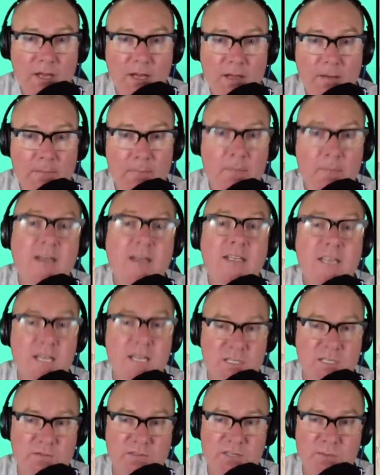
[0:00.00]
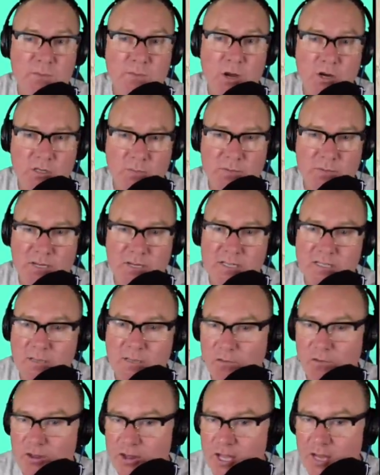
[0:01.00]
med kits for smokes, because
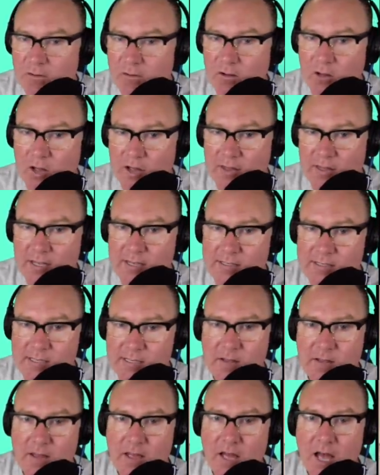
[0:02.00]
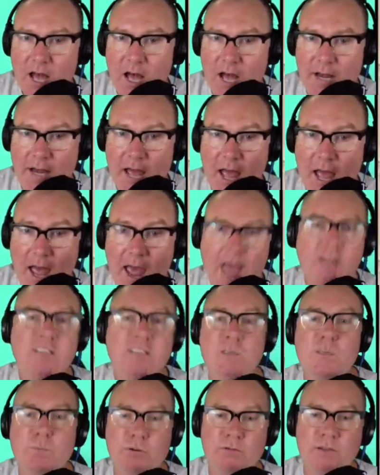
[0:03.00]
if you think of it like this, an
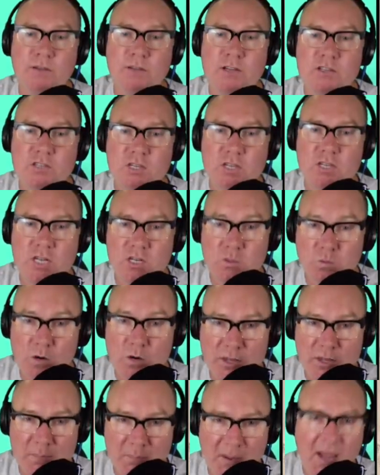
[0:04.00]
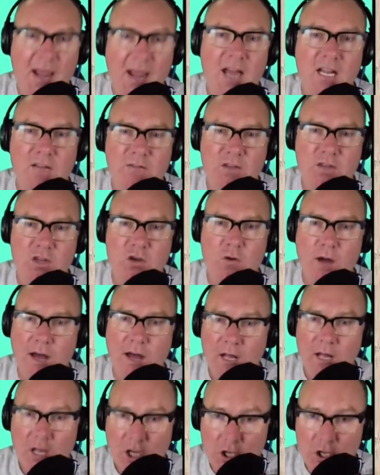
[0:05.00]
ounce of prevention is worth a pound of cure.